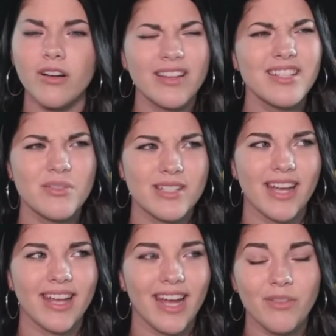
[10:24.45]
I think she was
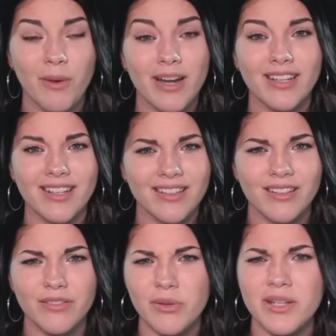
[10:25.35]
9, I haven't read it in
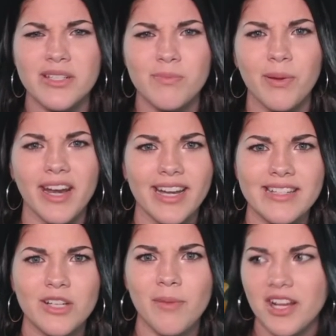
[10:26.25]
a few years, but I
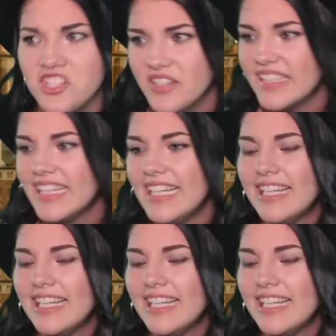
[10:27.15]
need to go back to it,